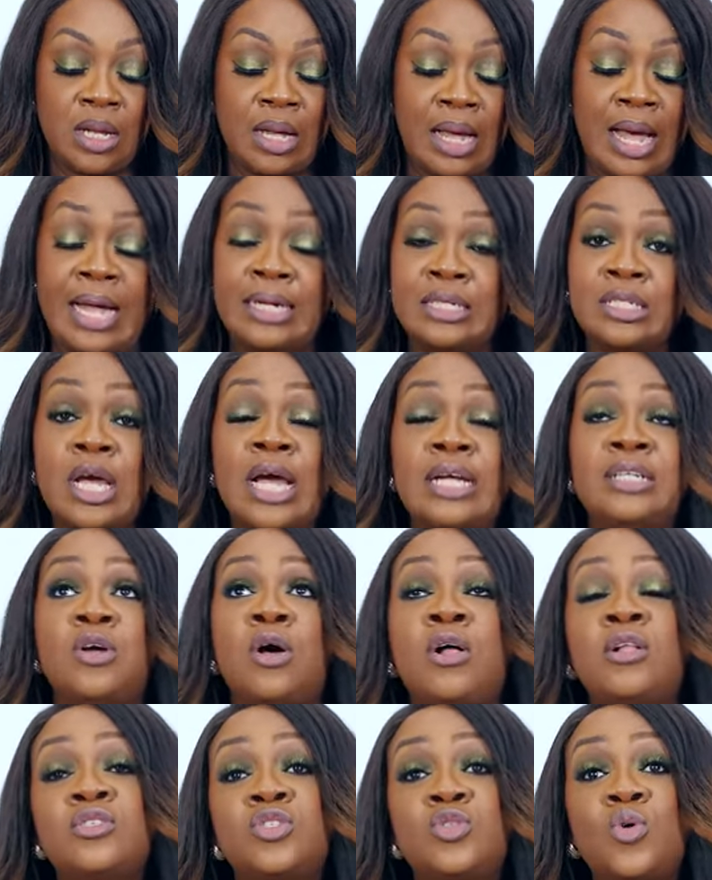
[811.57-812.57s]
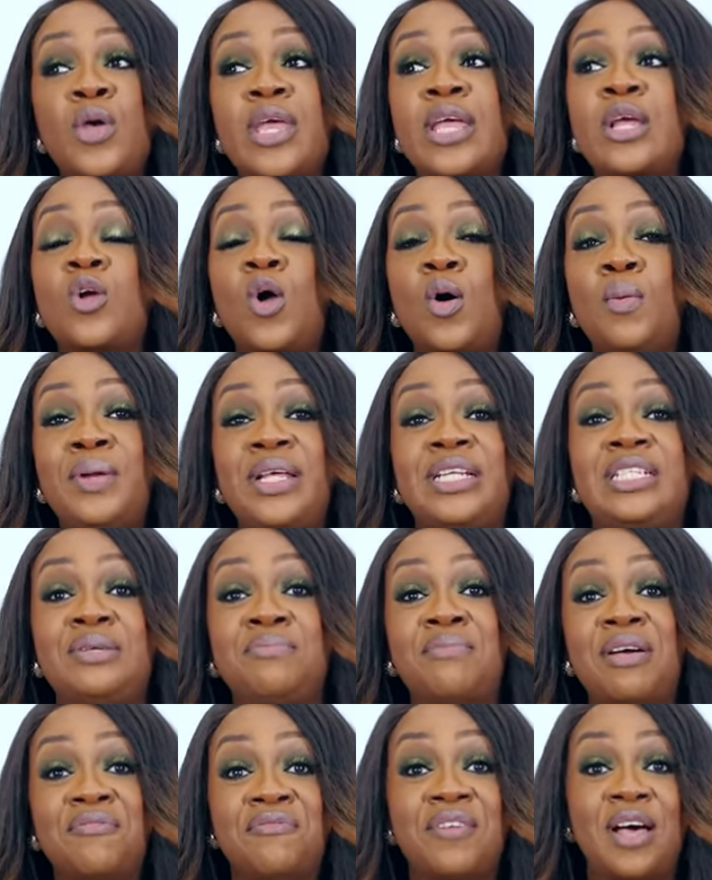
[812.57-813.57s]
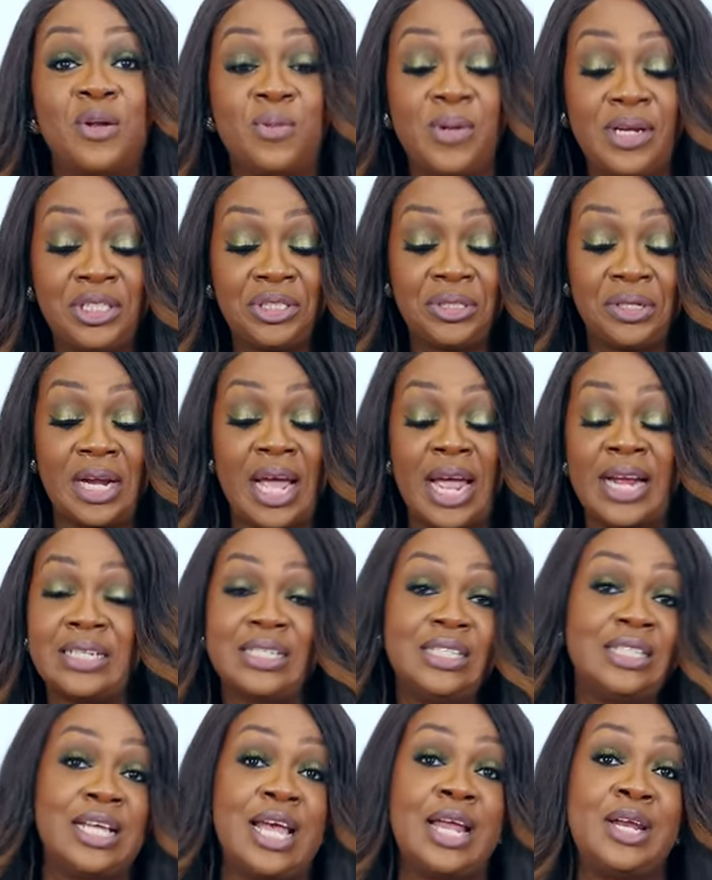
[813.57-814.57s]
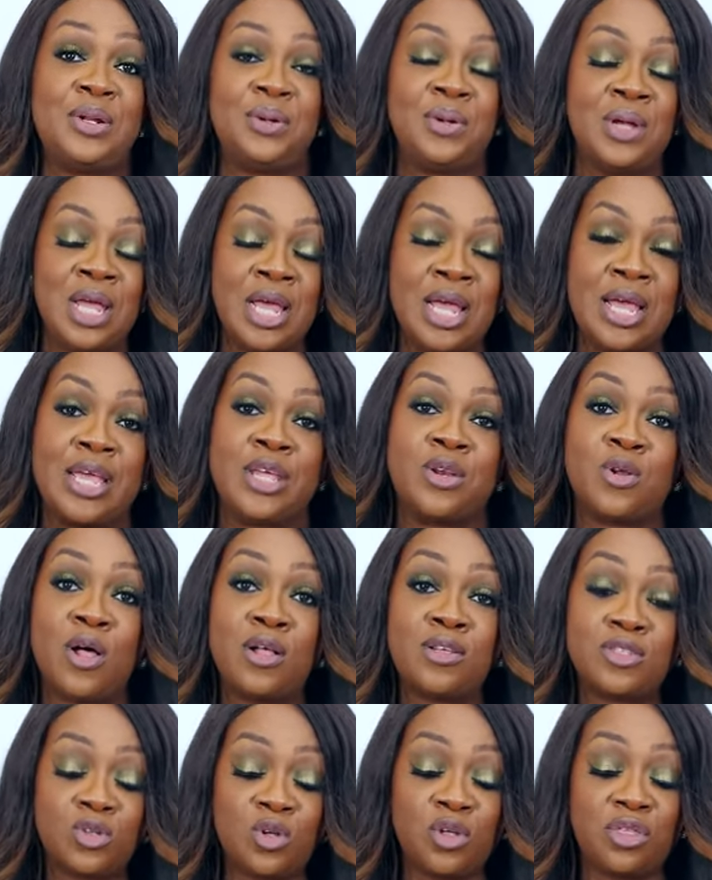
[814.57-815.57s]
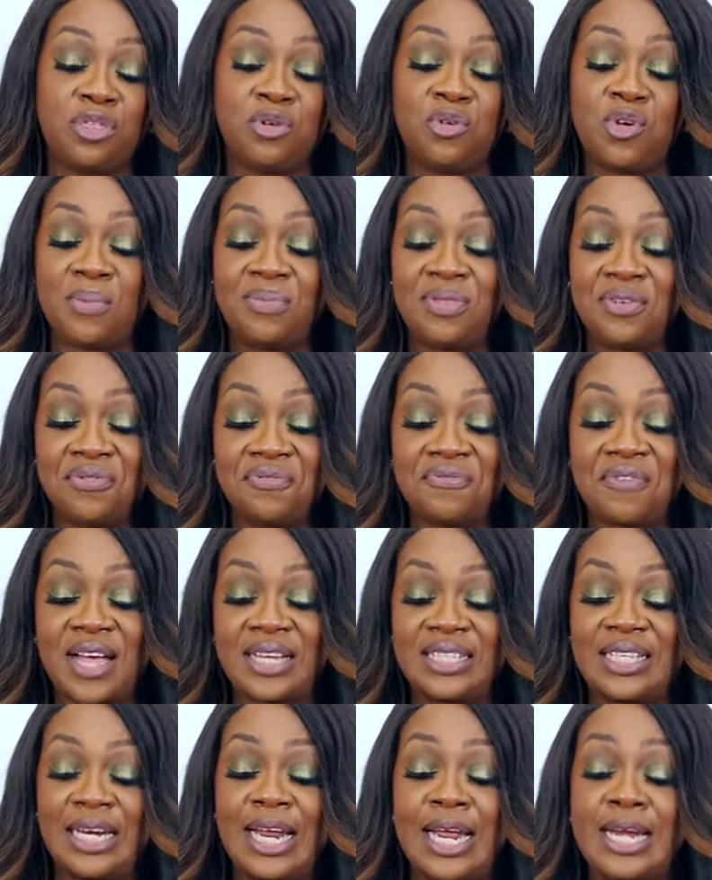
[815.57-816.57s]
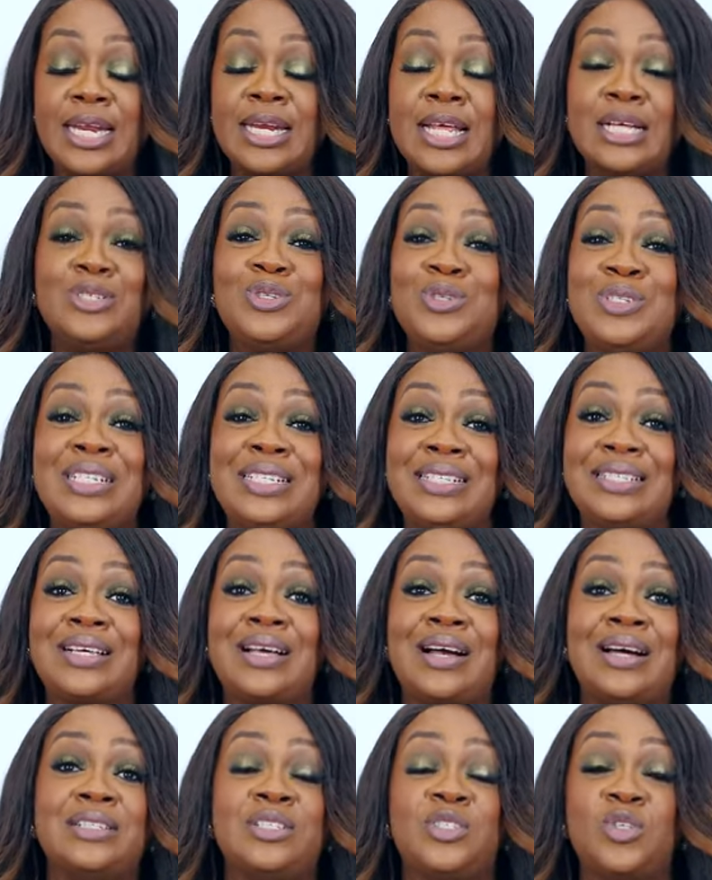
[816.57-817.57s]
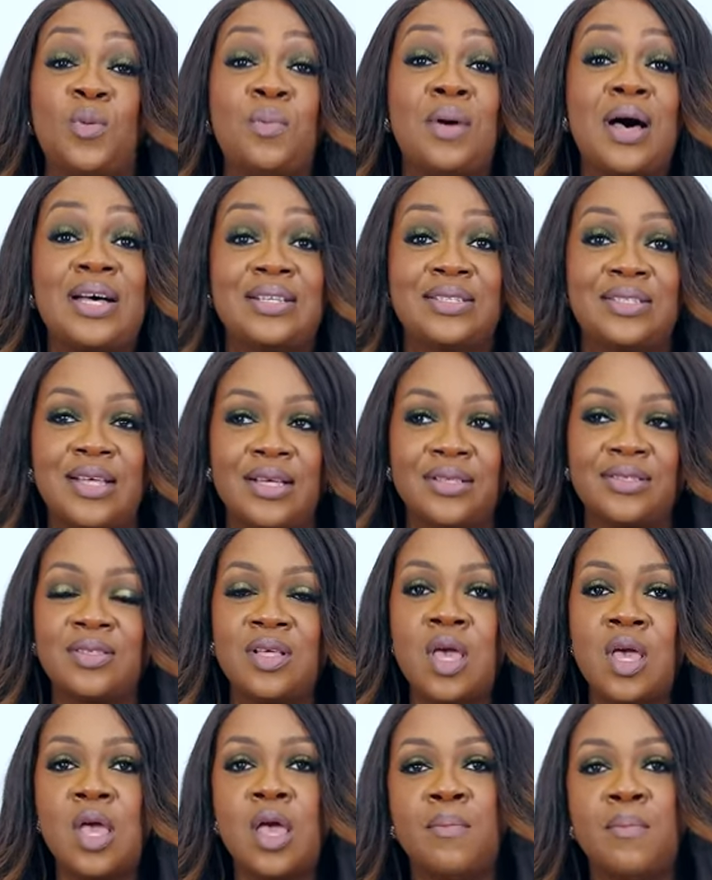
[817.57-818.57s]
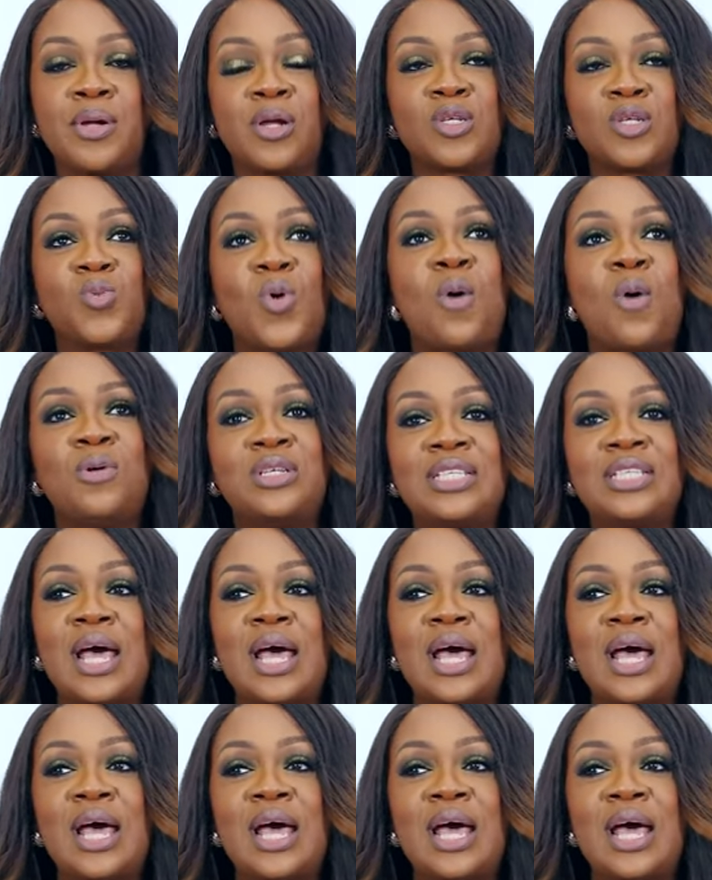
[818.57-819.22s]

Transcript: And, and also in completing my valuation, I can tell you, it also threw up the fact that I needed to discard some assets because what was